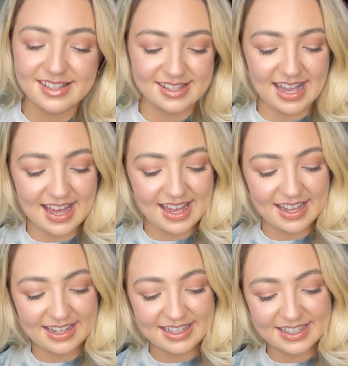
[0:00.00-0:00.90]

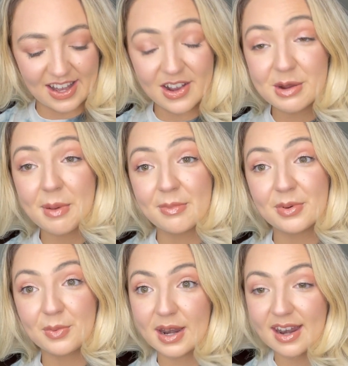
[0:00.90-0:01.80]
And I remember
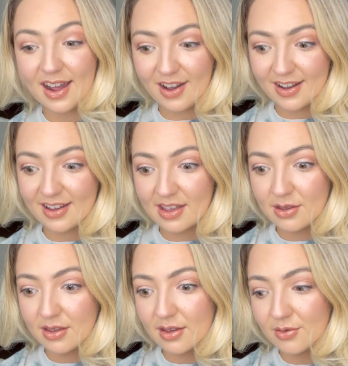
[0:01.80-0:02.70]
when
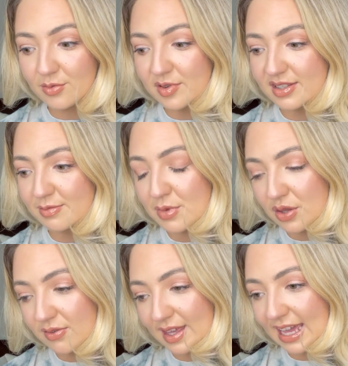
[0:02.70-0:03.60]
I was
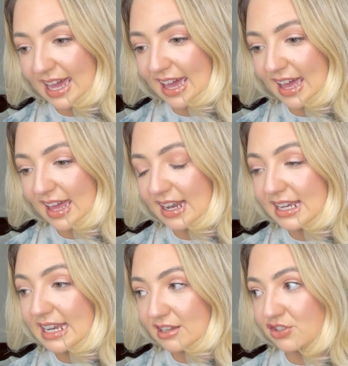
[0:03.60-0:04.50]
moving here,
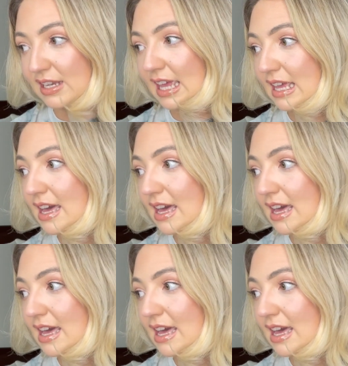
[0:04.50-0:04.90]
literally